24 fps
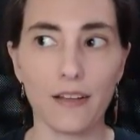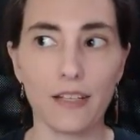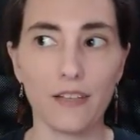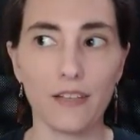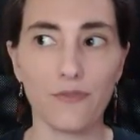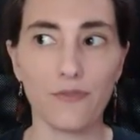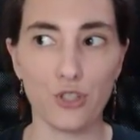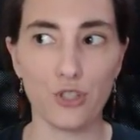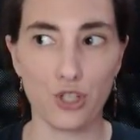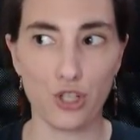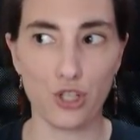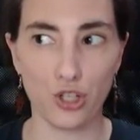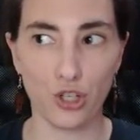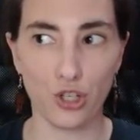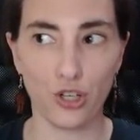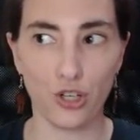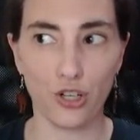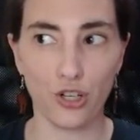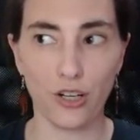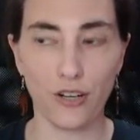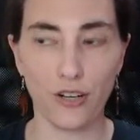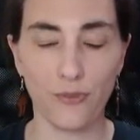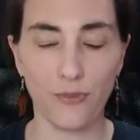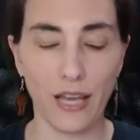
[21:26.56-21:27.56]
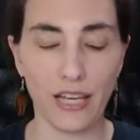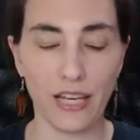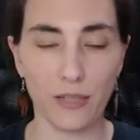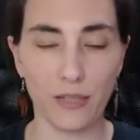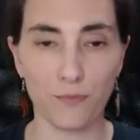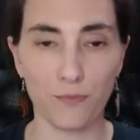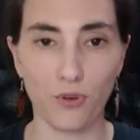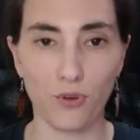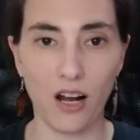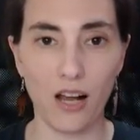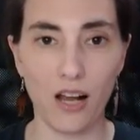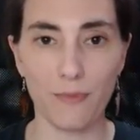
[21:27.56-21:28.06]
even sure if I can
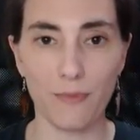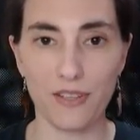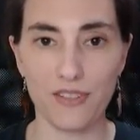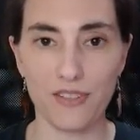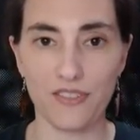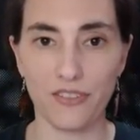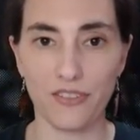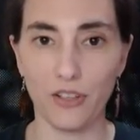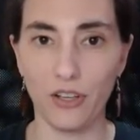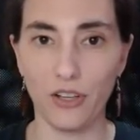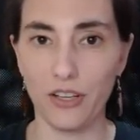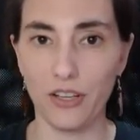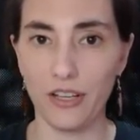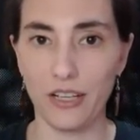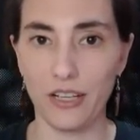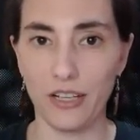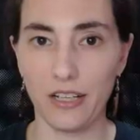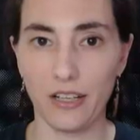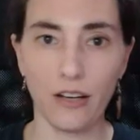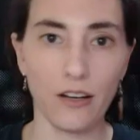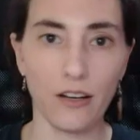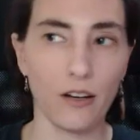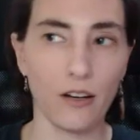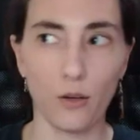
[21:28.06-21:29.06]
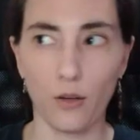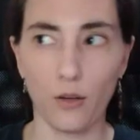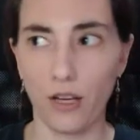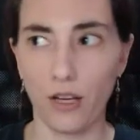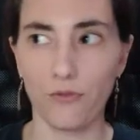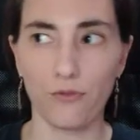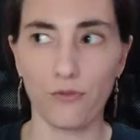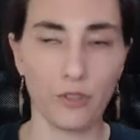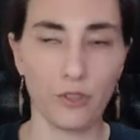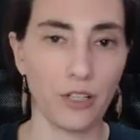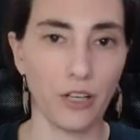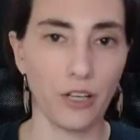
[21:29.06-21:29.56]
promise like, oh,
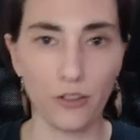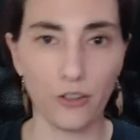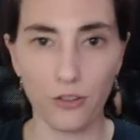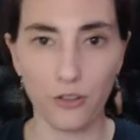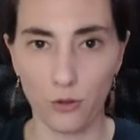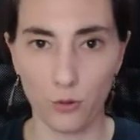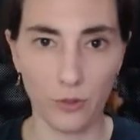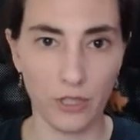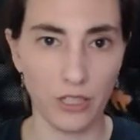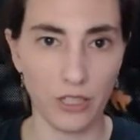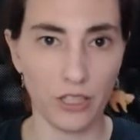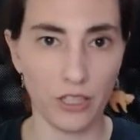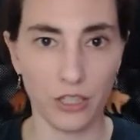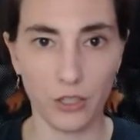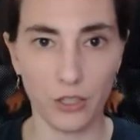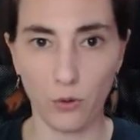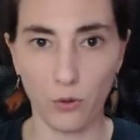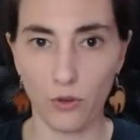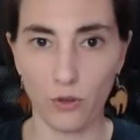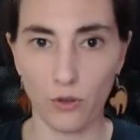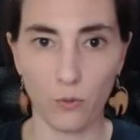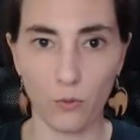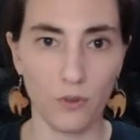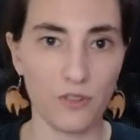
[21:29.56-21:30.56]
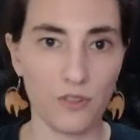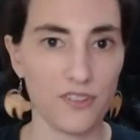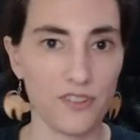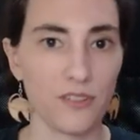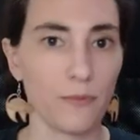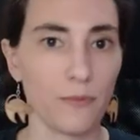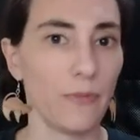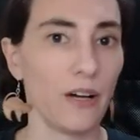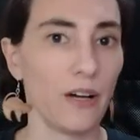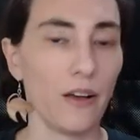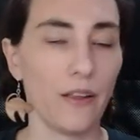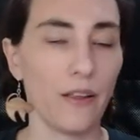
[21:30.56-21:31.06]
every other week or once
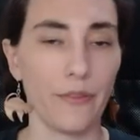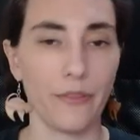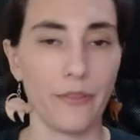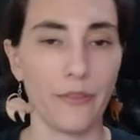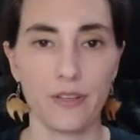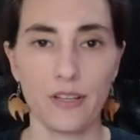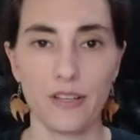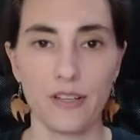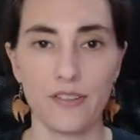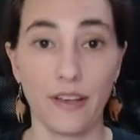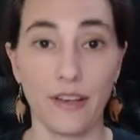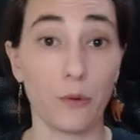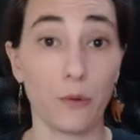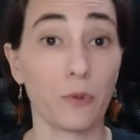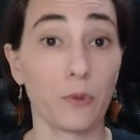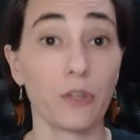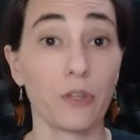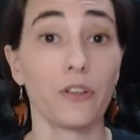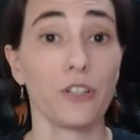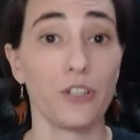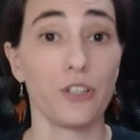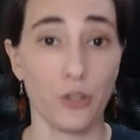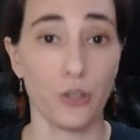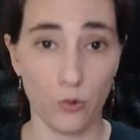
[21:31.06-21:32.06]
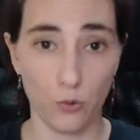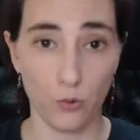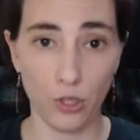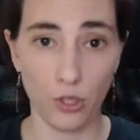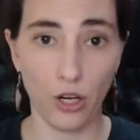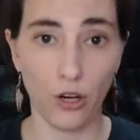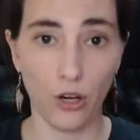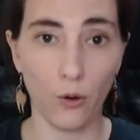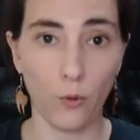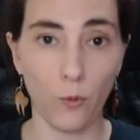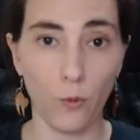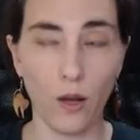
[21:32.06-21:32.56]
a month, because I really don't
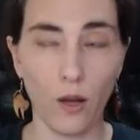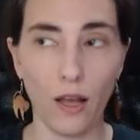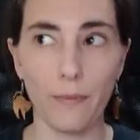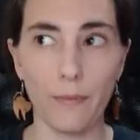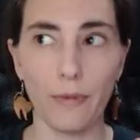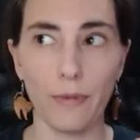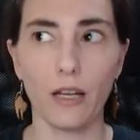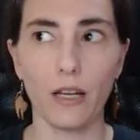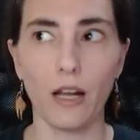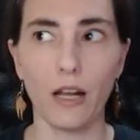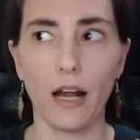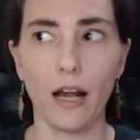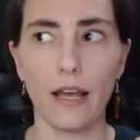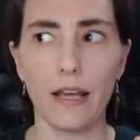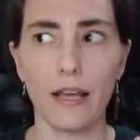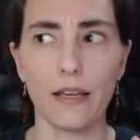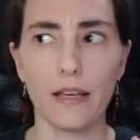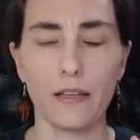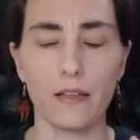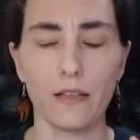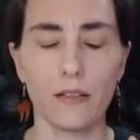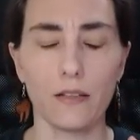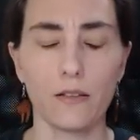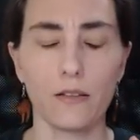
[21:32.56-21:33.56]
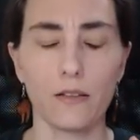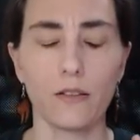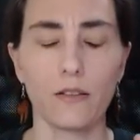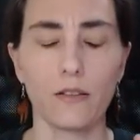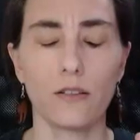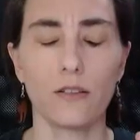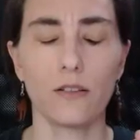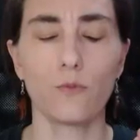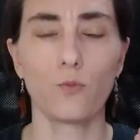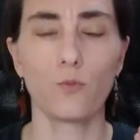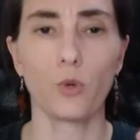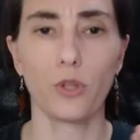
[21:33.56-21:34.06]
know. I mean, I
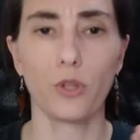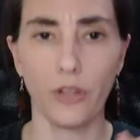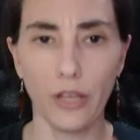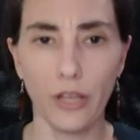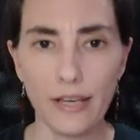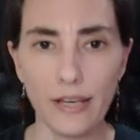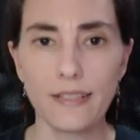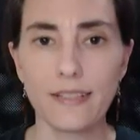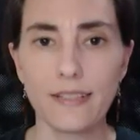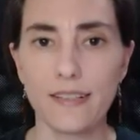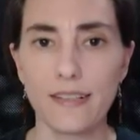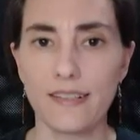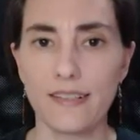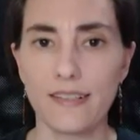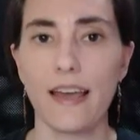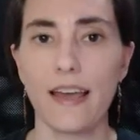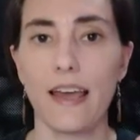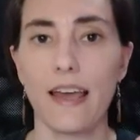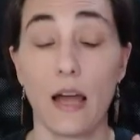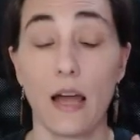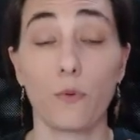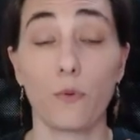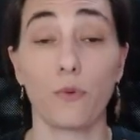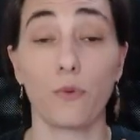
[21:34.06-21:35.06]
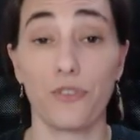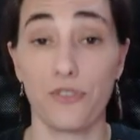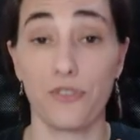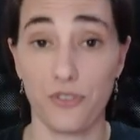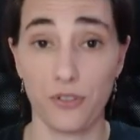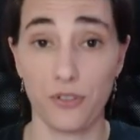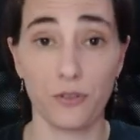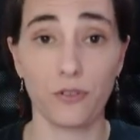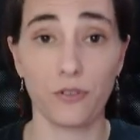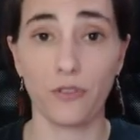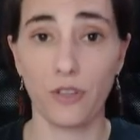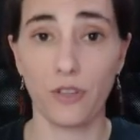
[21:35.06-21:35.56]
would like to say I will
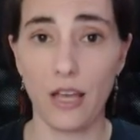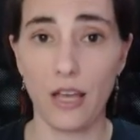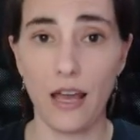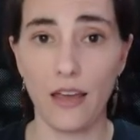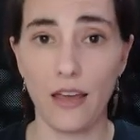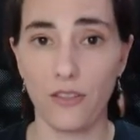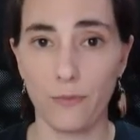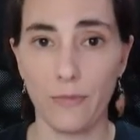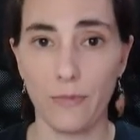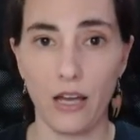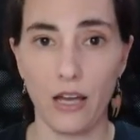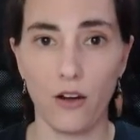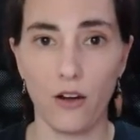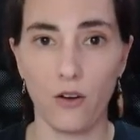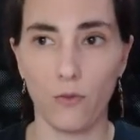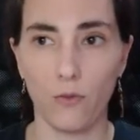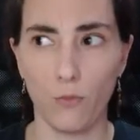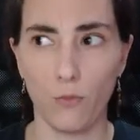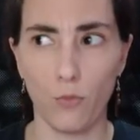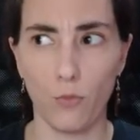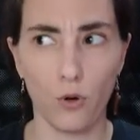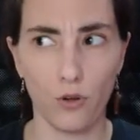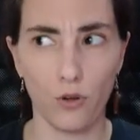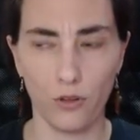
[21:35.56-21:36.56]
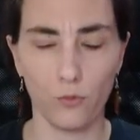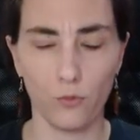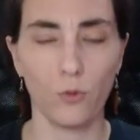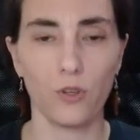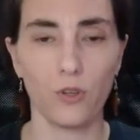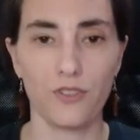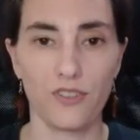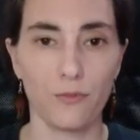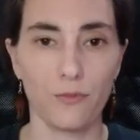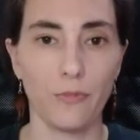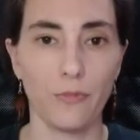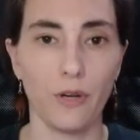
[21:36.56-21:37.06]
certainly have them out more than
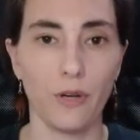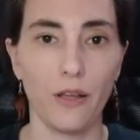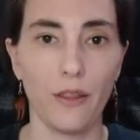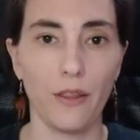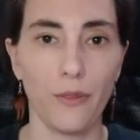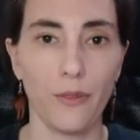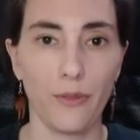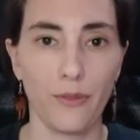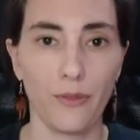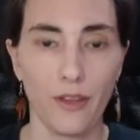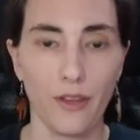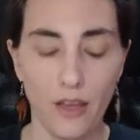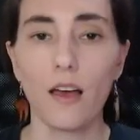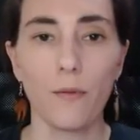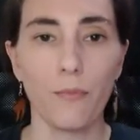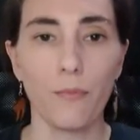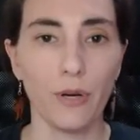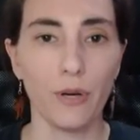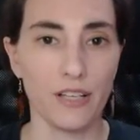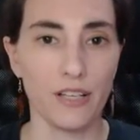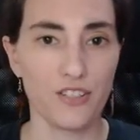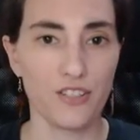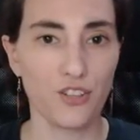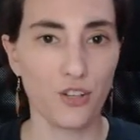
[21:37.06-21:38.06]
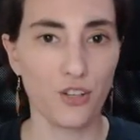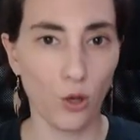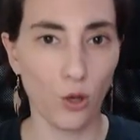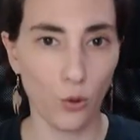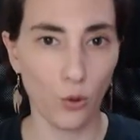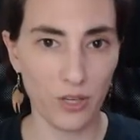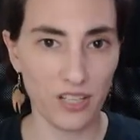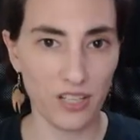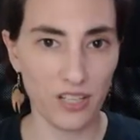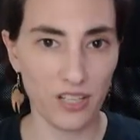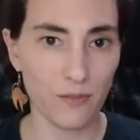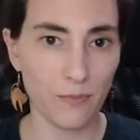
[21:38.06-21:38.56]
once a month, but it's
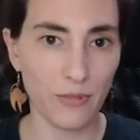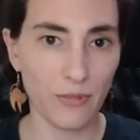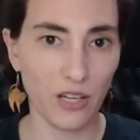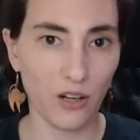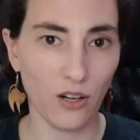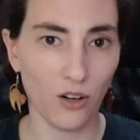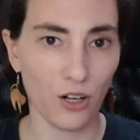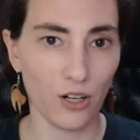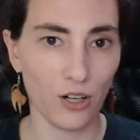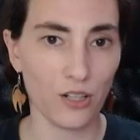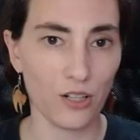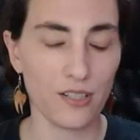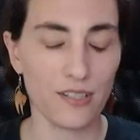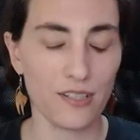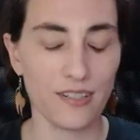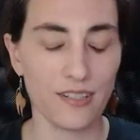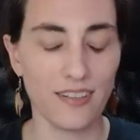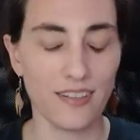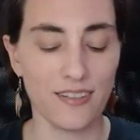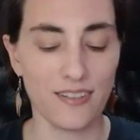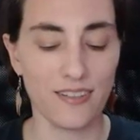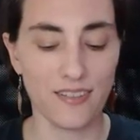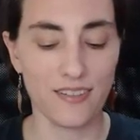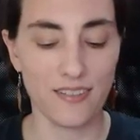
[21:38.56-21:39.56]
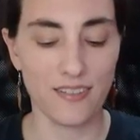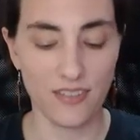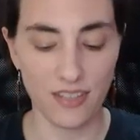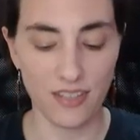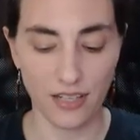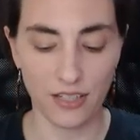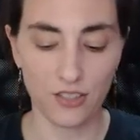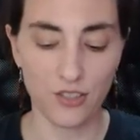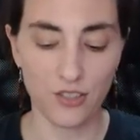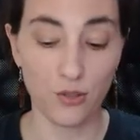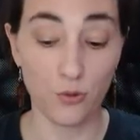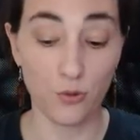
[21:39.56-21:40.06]
going to be hard to
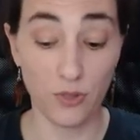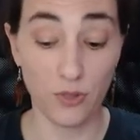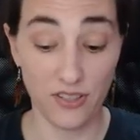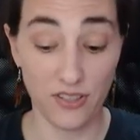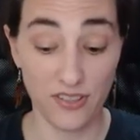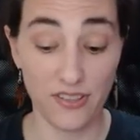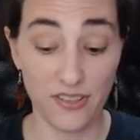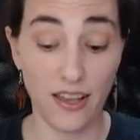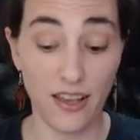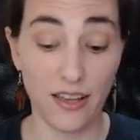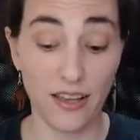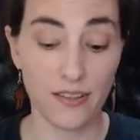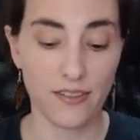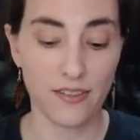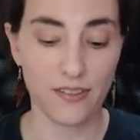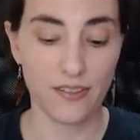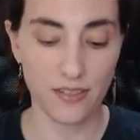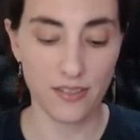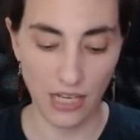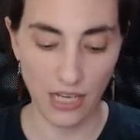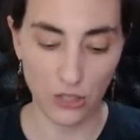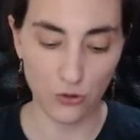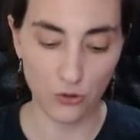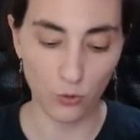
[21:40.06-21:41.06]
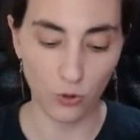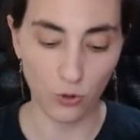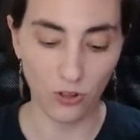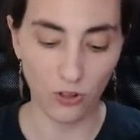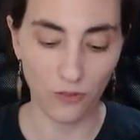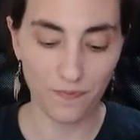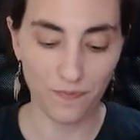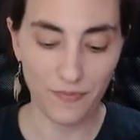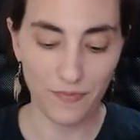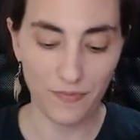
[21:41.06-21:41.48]
stick to a set schedule.